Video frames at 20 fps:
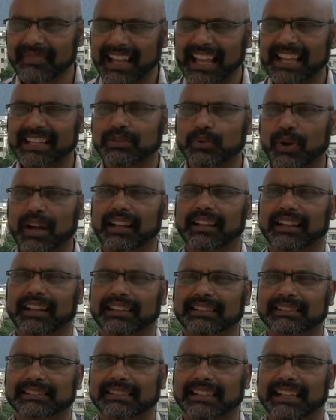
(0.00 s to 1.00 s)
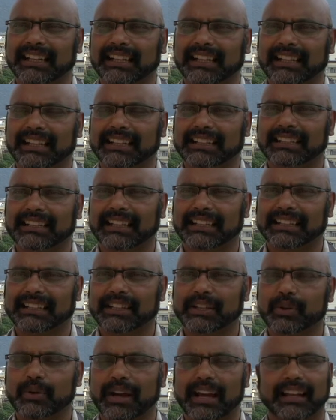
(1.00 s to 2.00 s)
as well as in the
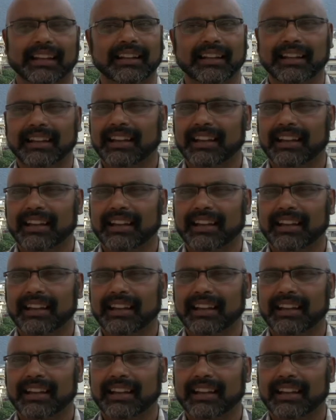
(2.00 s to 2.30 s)
UN.